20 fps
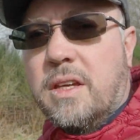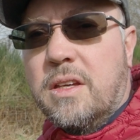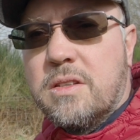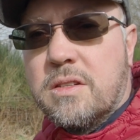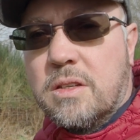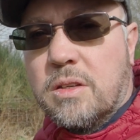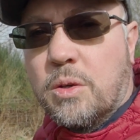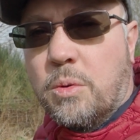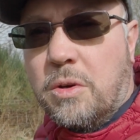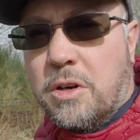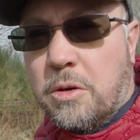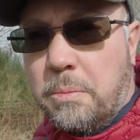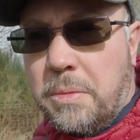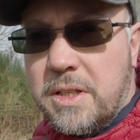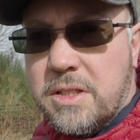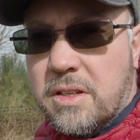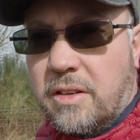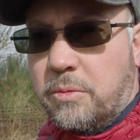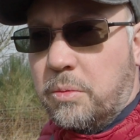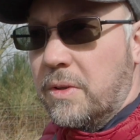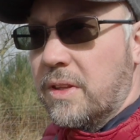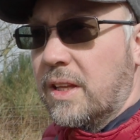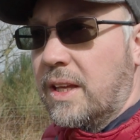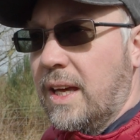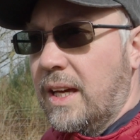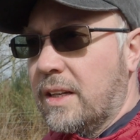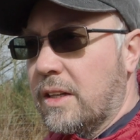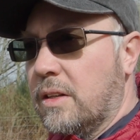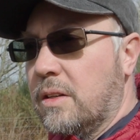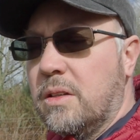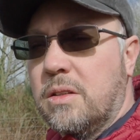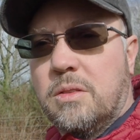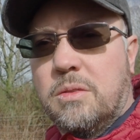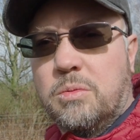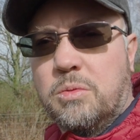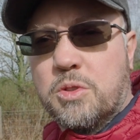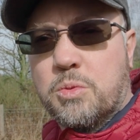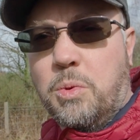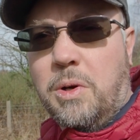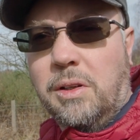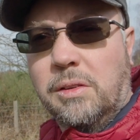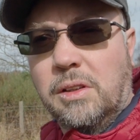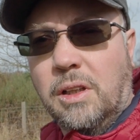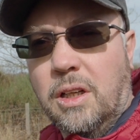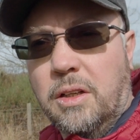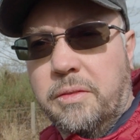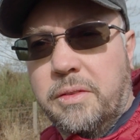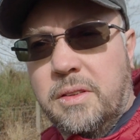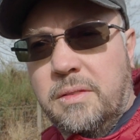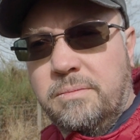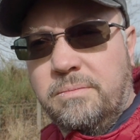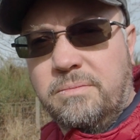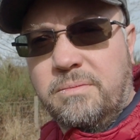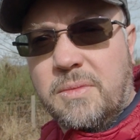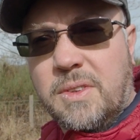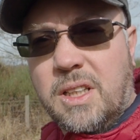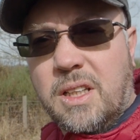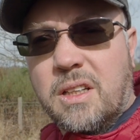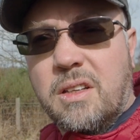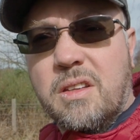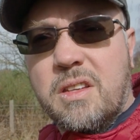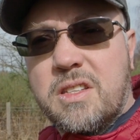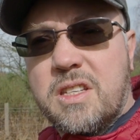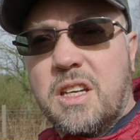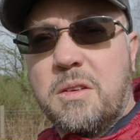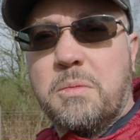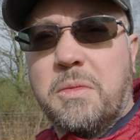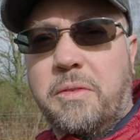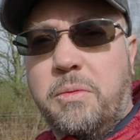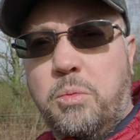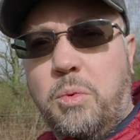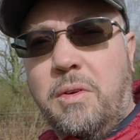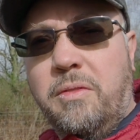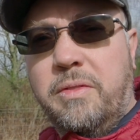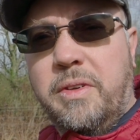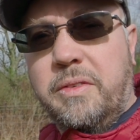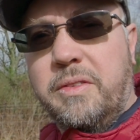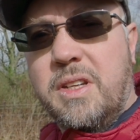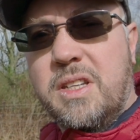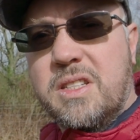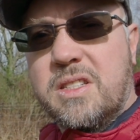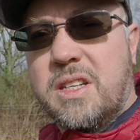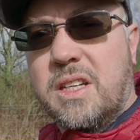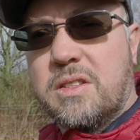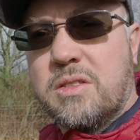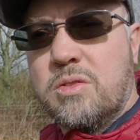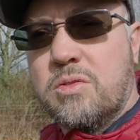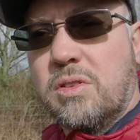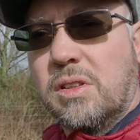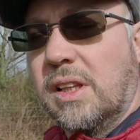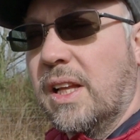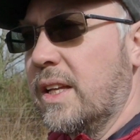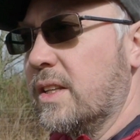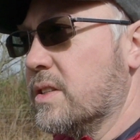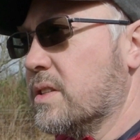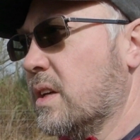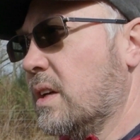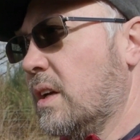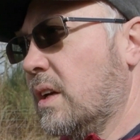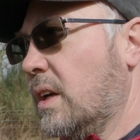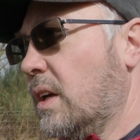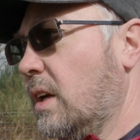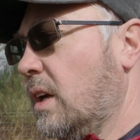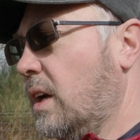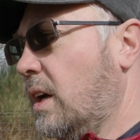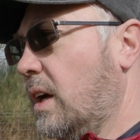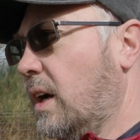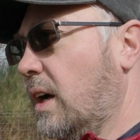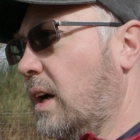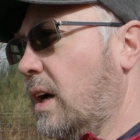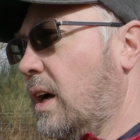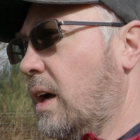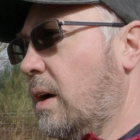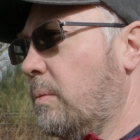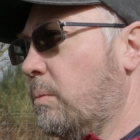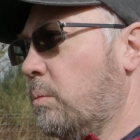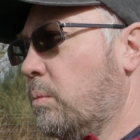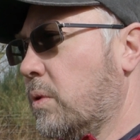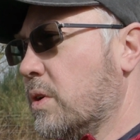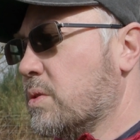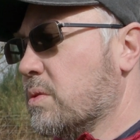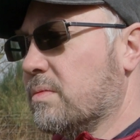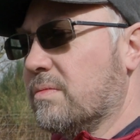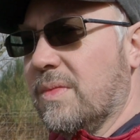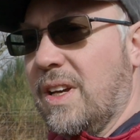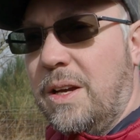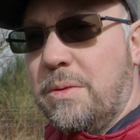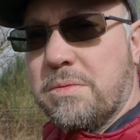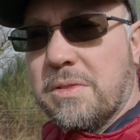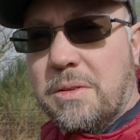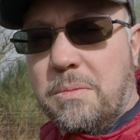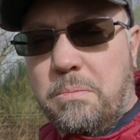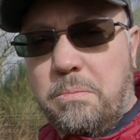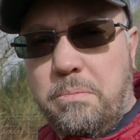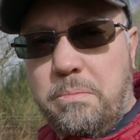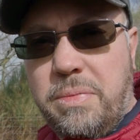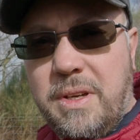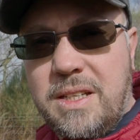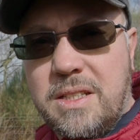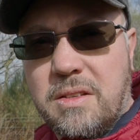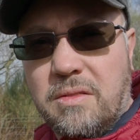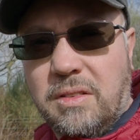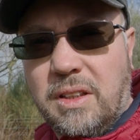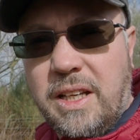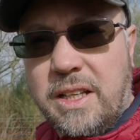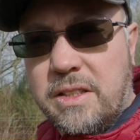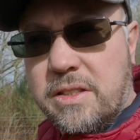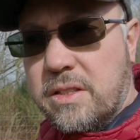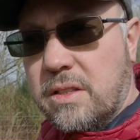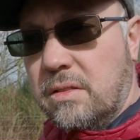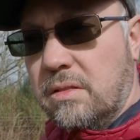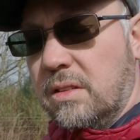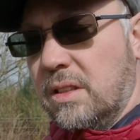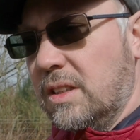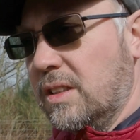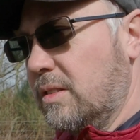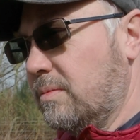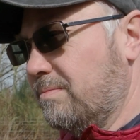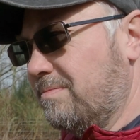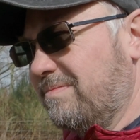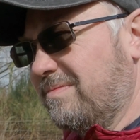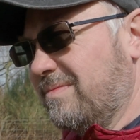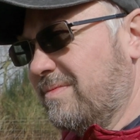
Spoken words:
I used to do quite a bit of with the Canon was wildlife. I got the Sigma 150 to 600 lens, which was an absolute beast of a lens, to